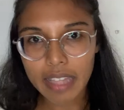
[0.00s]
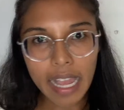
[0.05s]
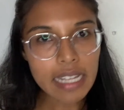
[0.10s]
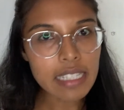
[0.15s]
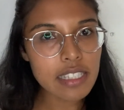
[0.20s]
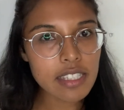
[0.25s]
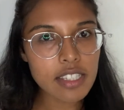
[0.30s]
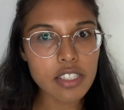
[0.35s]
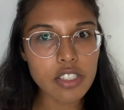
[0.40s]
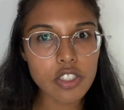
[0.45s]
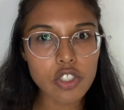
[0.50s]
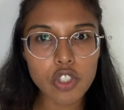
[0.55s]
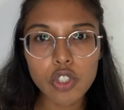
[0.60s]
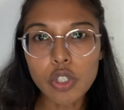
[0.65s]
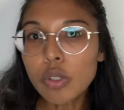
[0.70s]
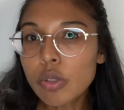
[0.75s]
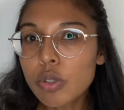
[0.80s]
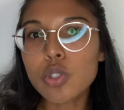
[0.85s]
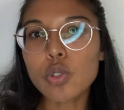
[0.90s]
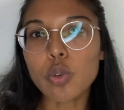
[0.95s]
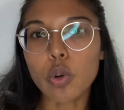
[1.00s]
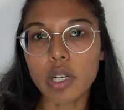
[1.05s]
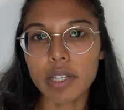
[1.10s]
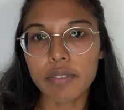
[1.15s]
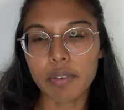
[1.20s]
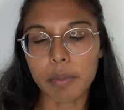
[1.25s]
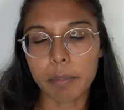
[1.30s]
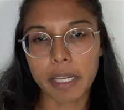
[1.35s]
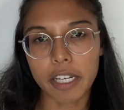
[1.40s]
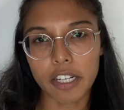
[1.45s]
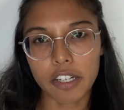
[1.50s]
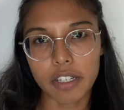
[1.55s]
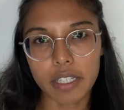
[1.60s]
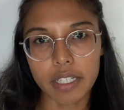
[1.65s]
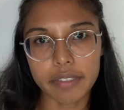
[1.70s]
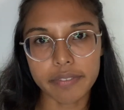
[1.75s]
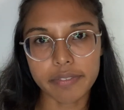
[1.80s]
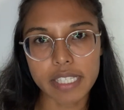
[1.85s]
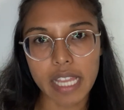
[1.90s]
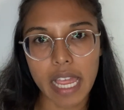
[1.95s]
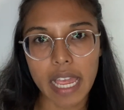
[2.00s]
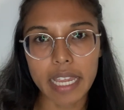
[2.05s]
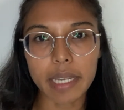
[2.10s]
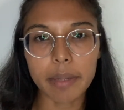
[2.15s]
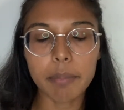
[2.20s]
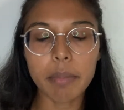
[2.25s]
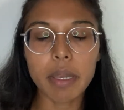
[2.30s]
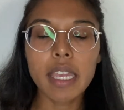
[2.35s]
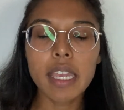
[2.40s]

that's too short of a period of time.